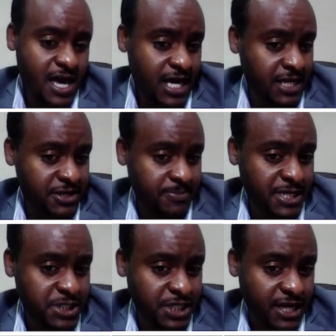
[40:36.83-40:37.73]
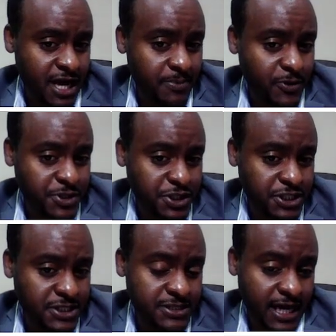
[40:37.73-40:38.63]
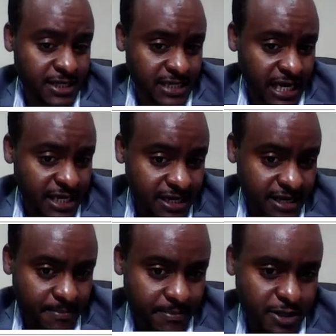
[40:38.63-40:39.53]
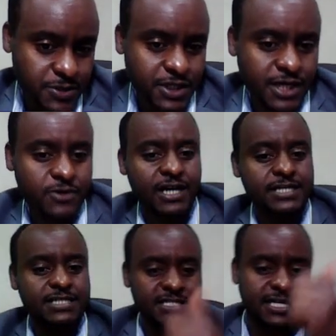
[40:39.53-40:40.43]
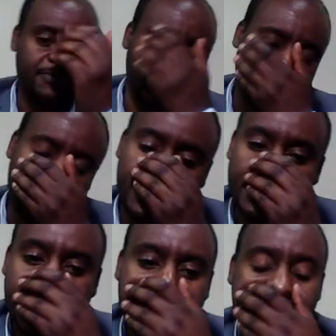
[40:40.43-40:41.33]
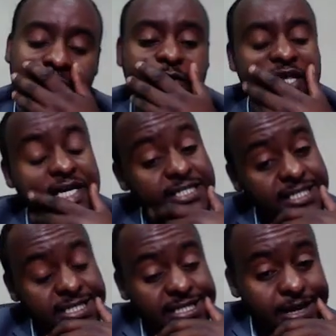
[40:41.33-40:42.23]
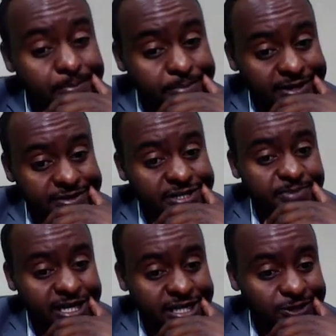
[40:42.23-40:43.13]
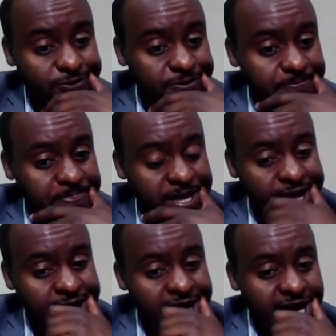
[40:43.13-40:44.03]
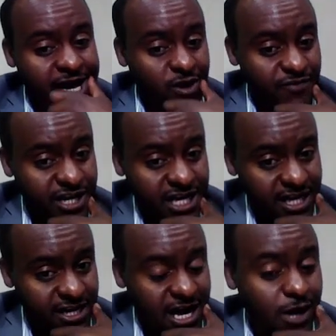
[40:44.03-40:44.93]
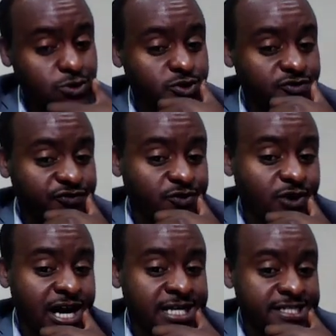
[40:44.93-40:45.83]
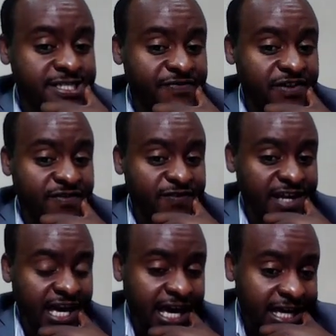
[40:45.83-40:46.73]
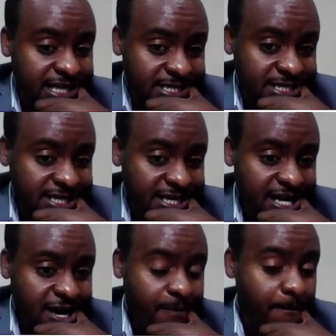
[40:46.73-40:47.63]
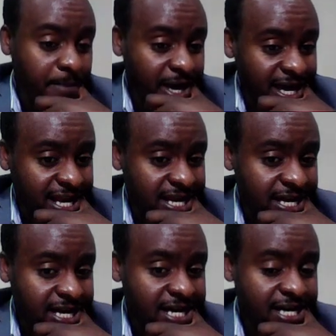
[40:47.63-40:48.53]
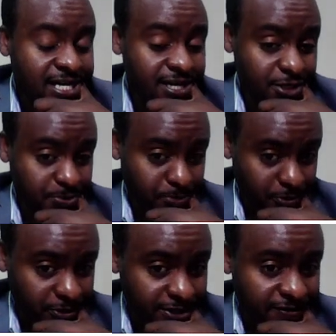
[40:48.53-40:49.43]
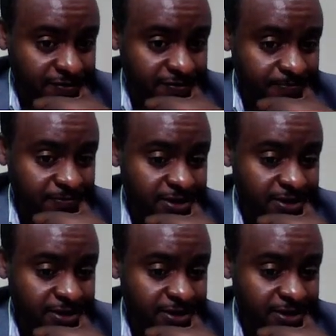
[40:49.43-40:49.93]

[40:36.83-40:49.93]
In the managerial position, they are 10 in number. You see, you can say something by looking this number, this magnitude. Over here, out of 258 male respondents,